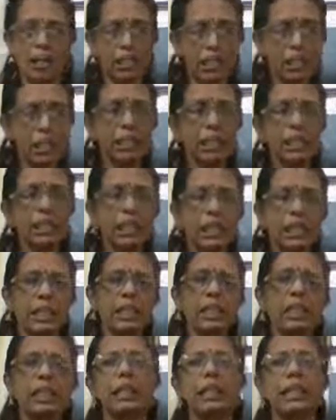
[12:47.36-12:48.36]
This
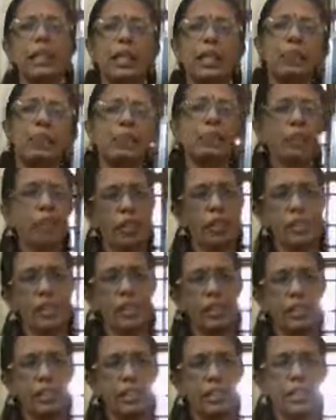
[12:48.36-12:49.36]
is the type of
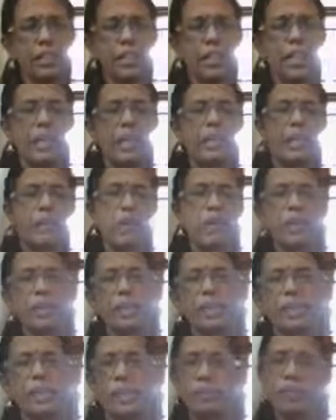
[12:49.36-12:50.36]
questions that you are
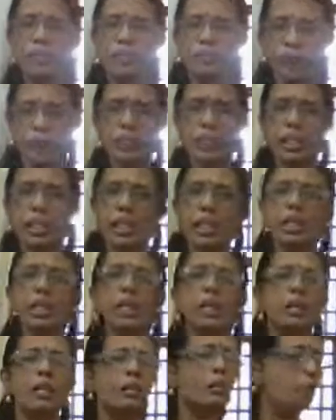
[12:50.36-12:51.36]
getting from this
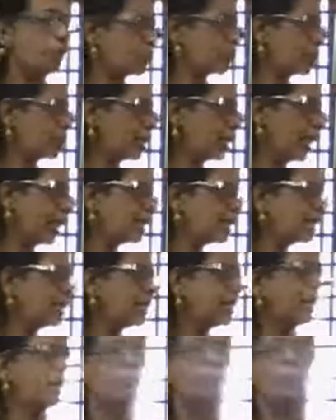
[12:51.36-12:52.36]
portion, and
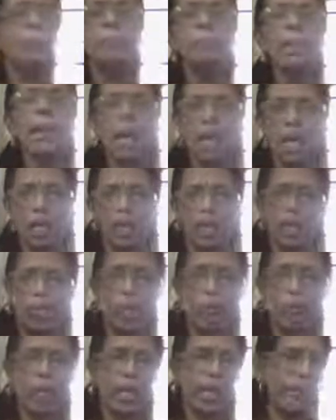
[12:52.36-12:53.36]
you may be asked
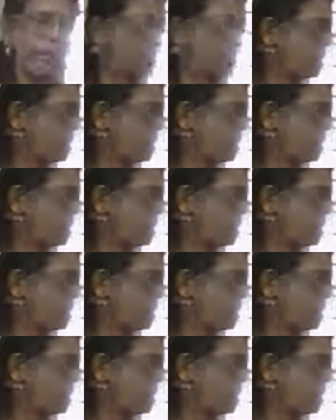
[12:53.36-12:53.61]
to write